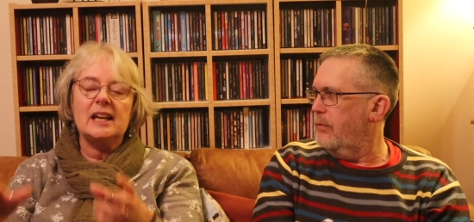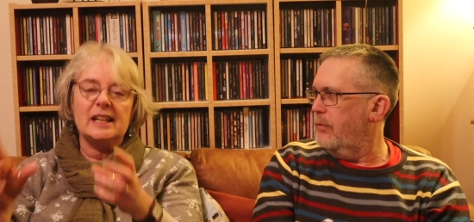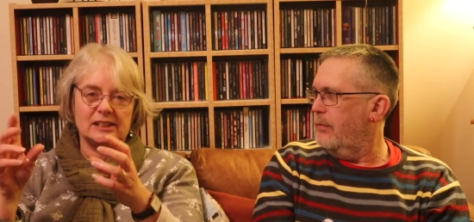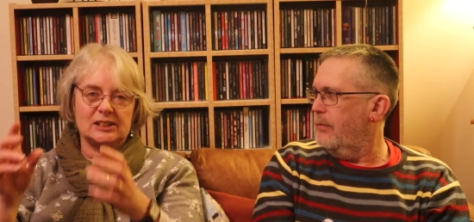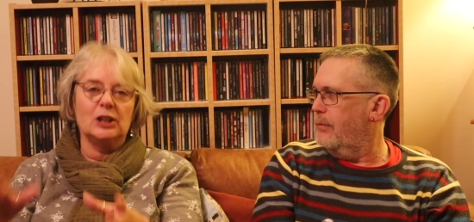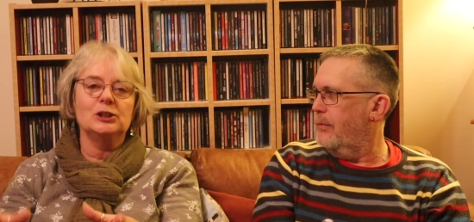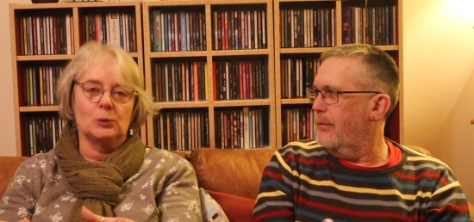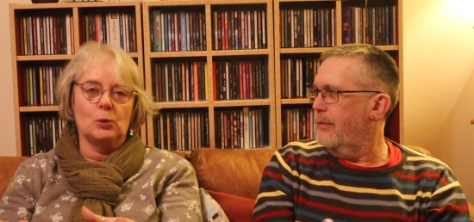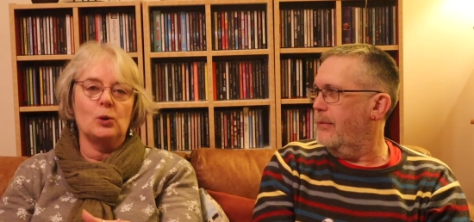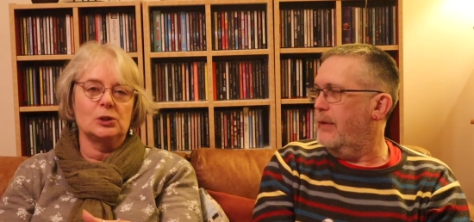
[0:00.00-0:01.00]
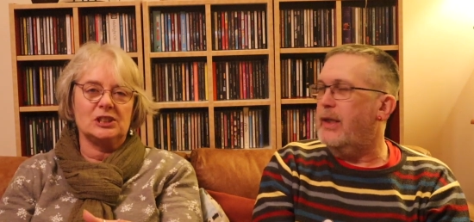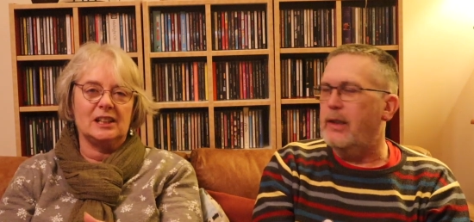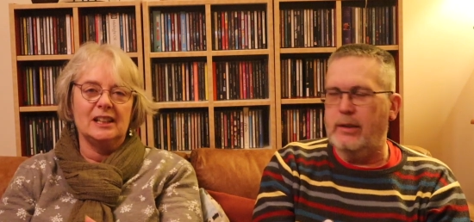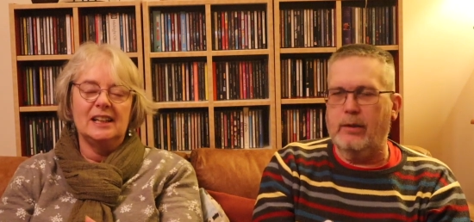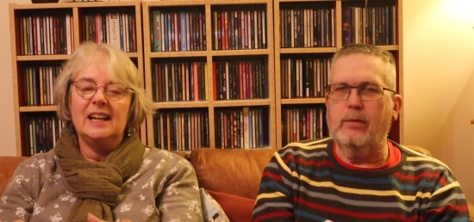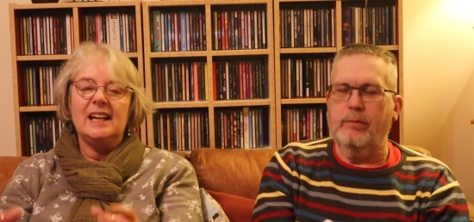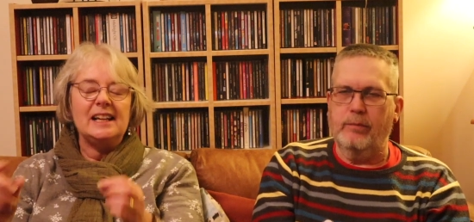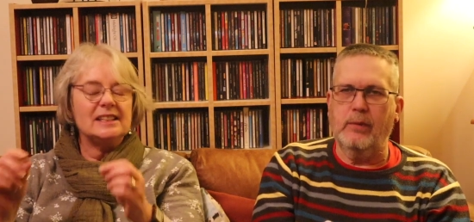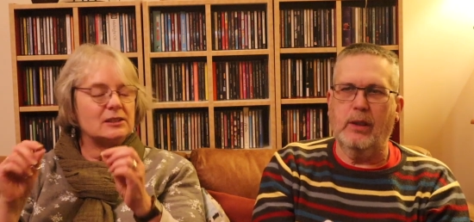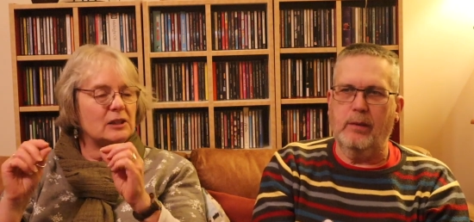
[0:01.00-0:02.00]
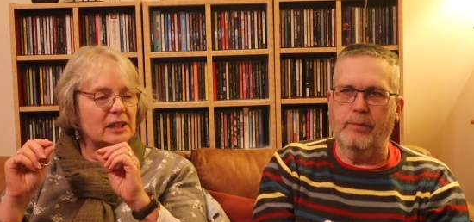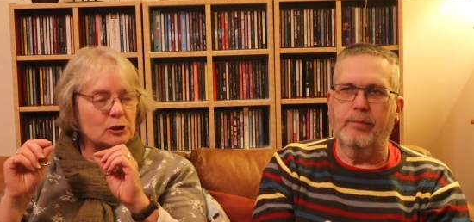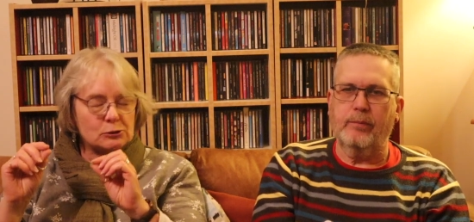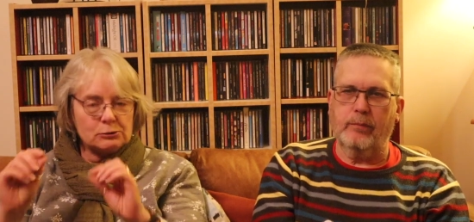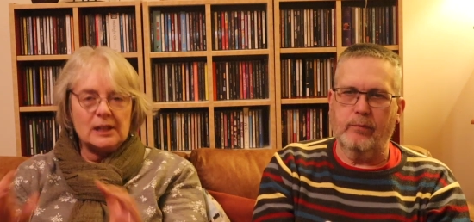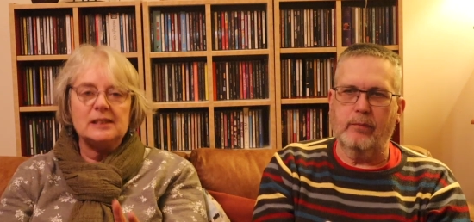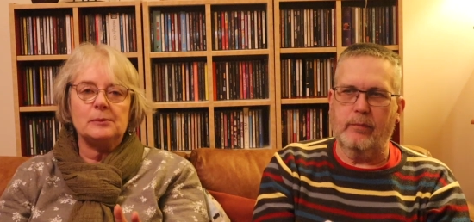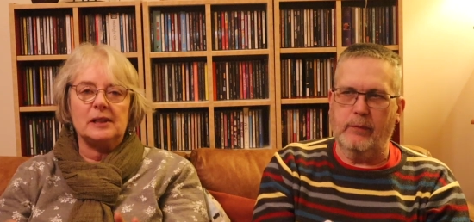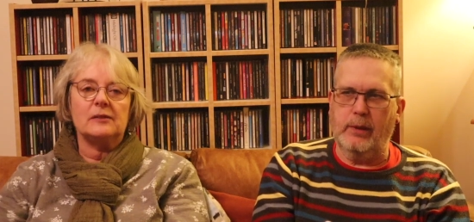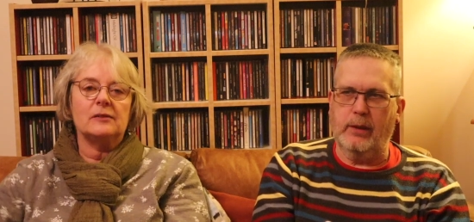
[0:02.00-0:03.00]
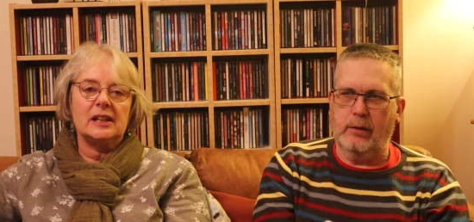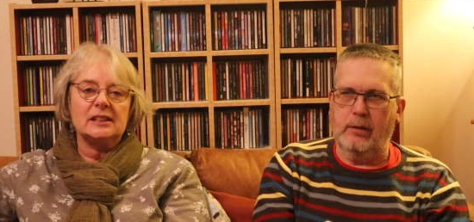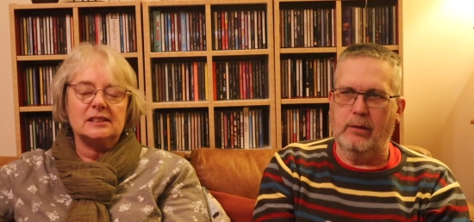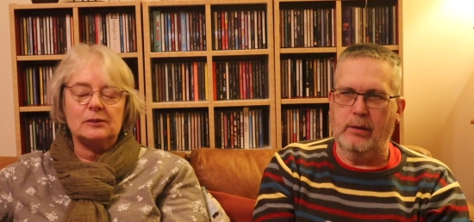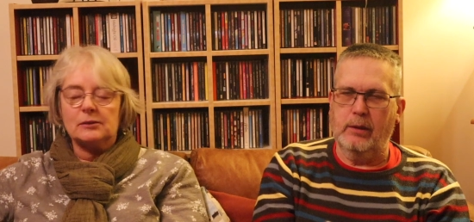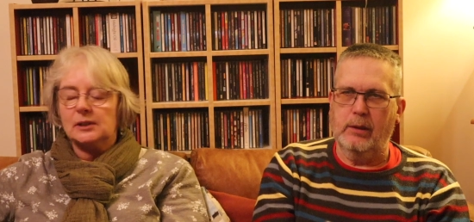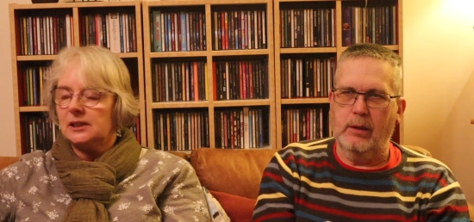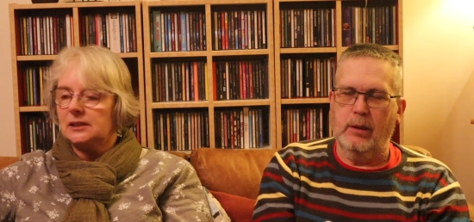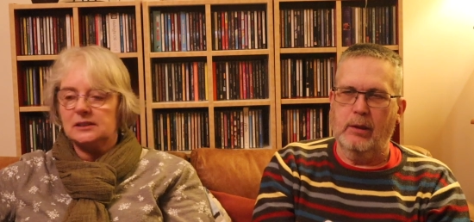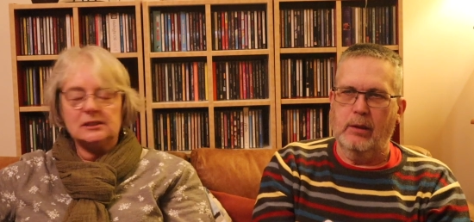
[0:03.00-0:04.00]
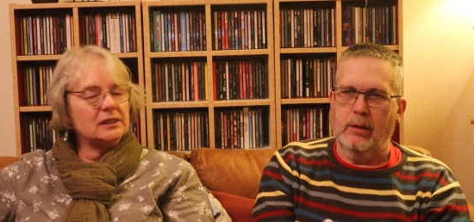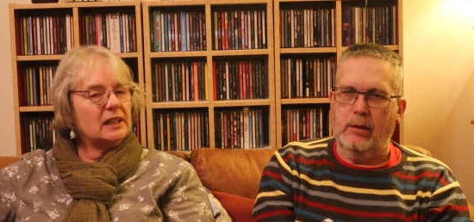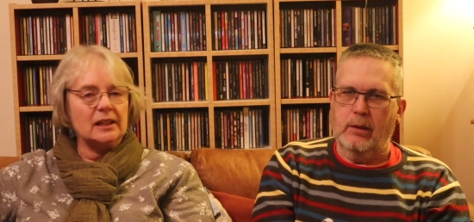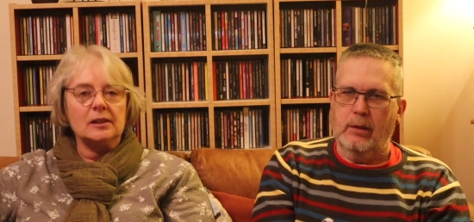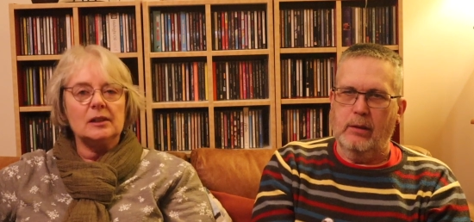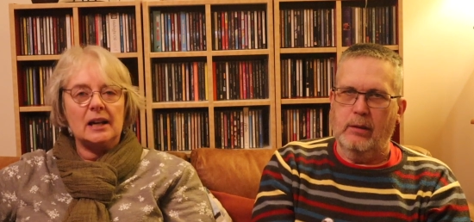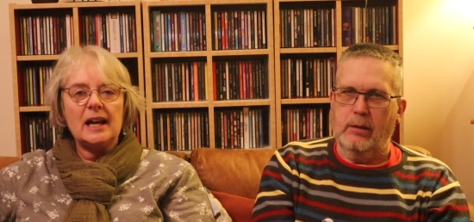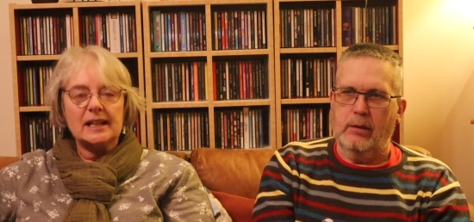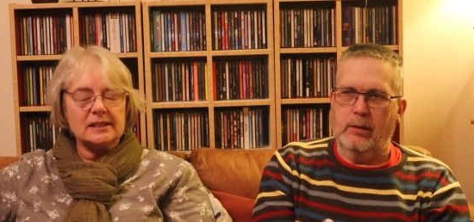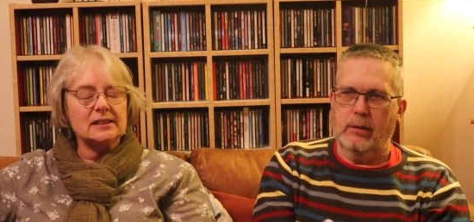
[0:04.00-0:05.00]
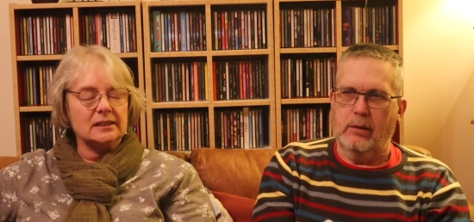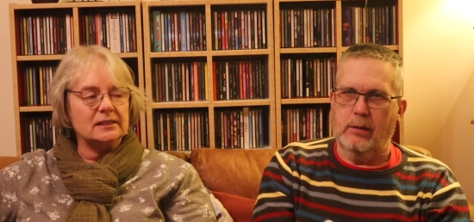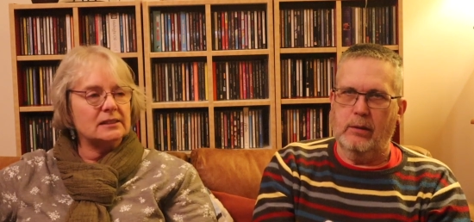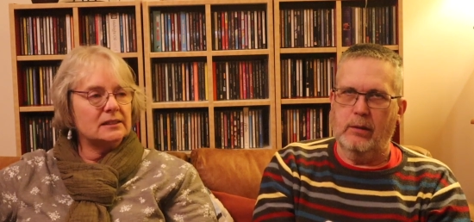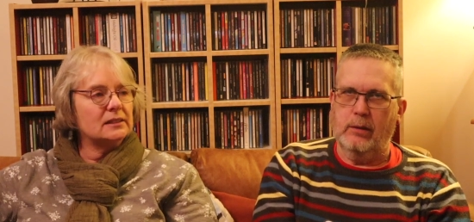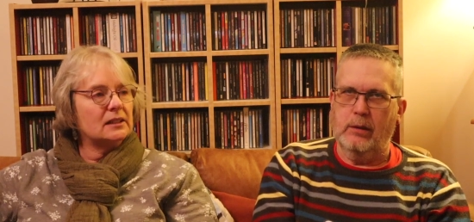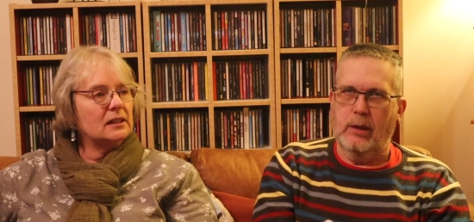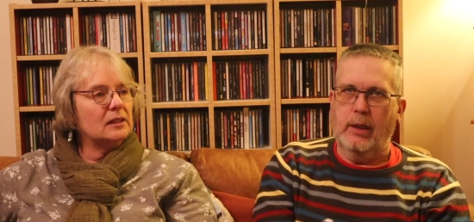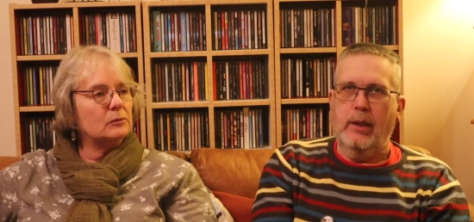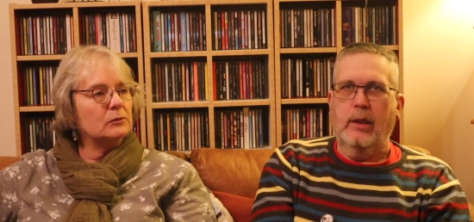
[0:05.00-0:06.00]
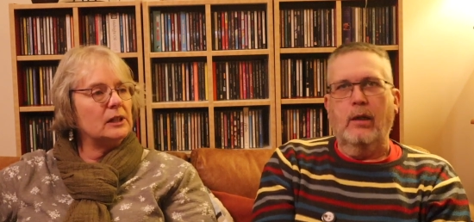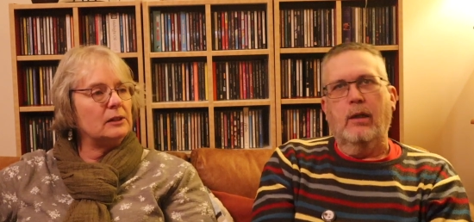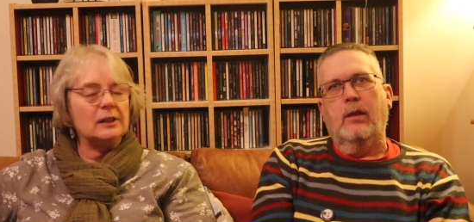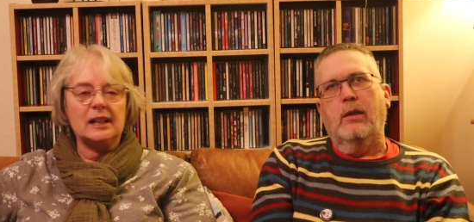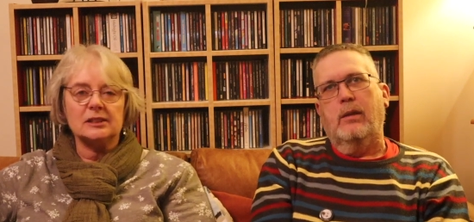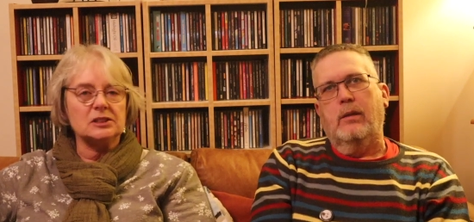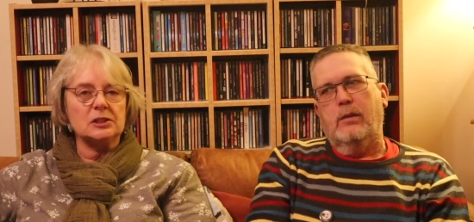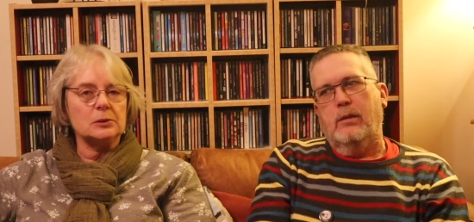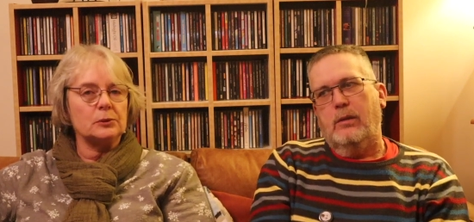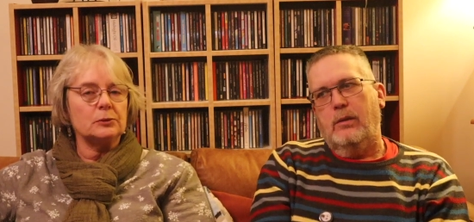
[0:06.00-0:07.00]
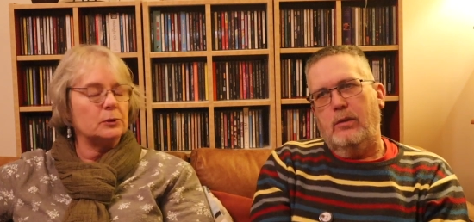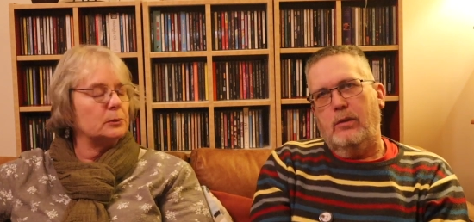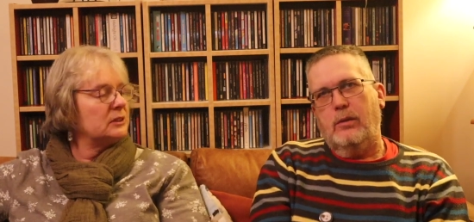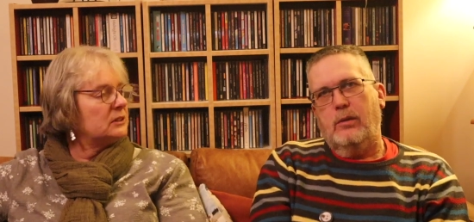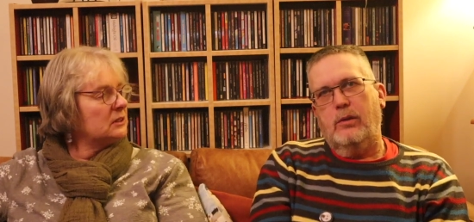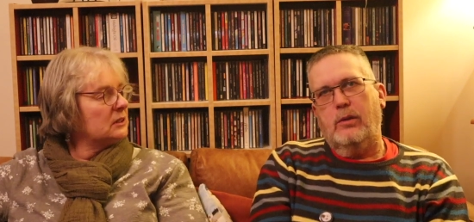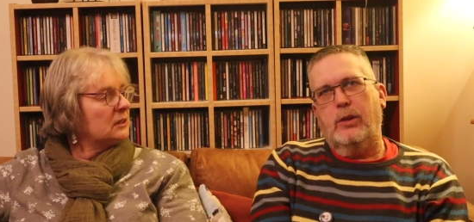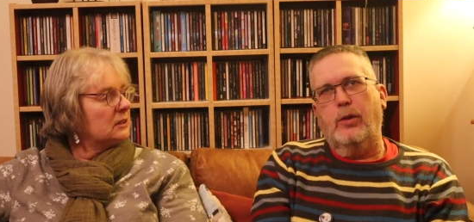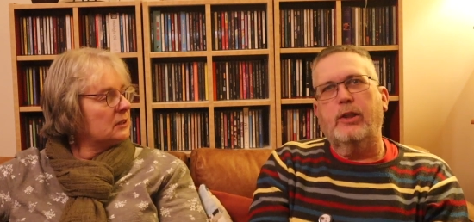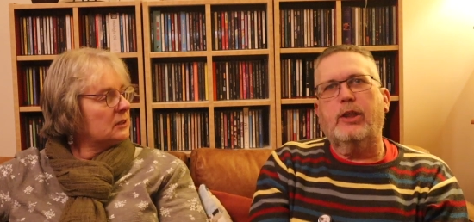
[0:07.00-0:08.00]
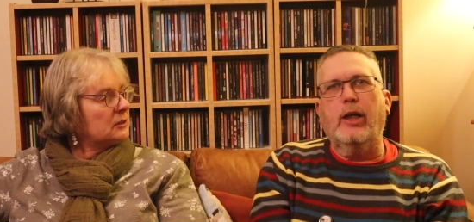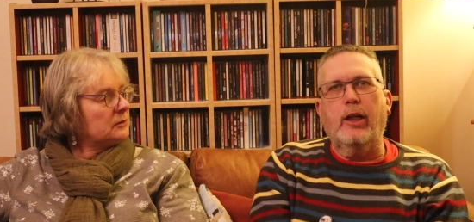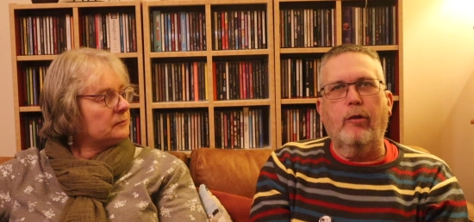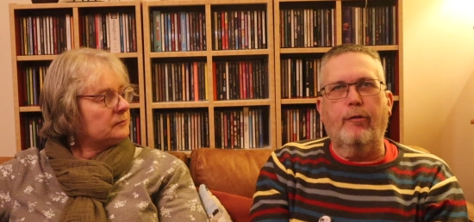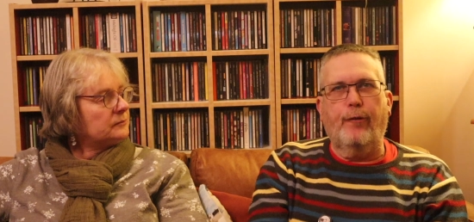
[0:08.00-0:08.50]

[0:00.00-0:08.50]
Speaker 1: he is underwater. Yeah, you do. It's yeah. incredibly effective yeah. and yeah, excellent. Um, really, really adds to the performance.
Speaker 2: There is a little